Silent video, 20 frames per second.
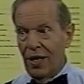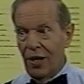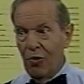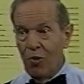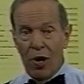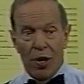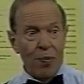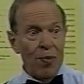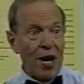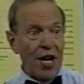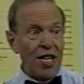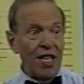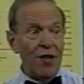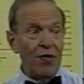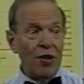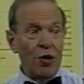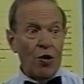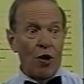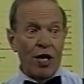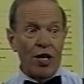One might
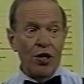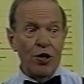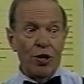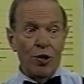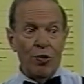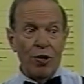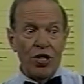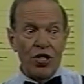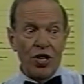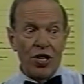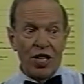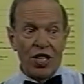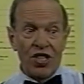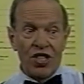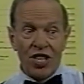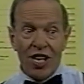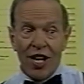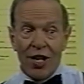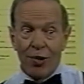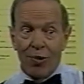even argue that we should
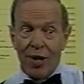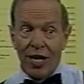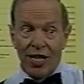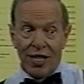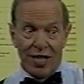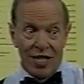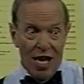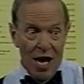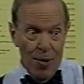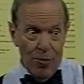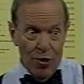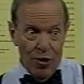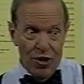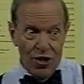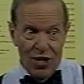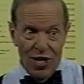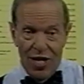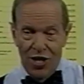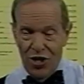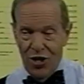accelerate the
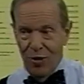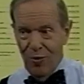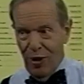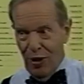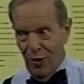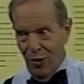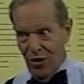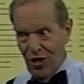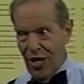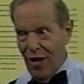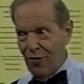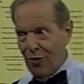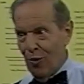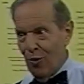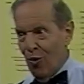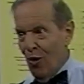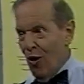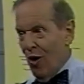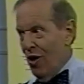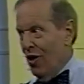amortization because, after
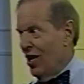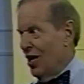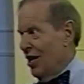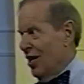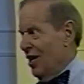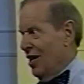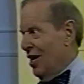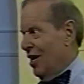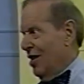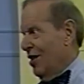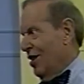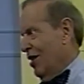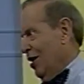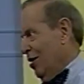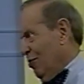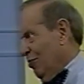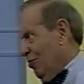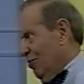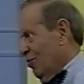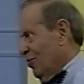all,
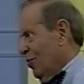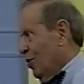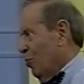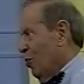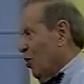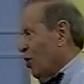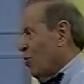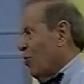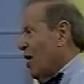the book